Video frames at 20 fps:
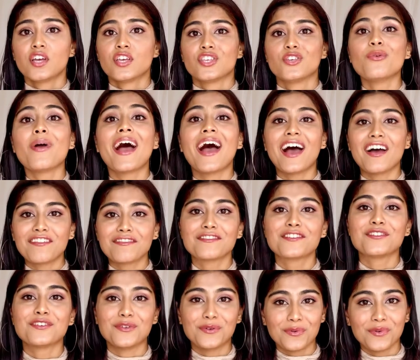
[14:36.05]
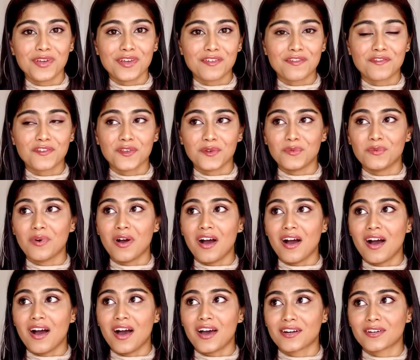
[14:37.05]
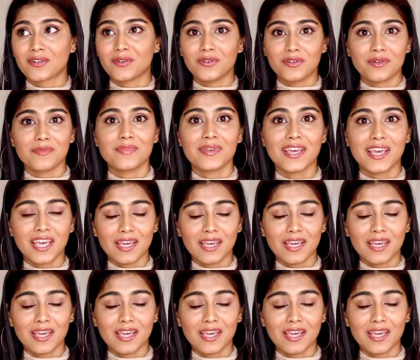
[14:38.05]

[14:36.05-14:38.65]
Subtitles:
you have to know if you are going to be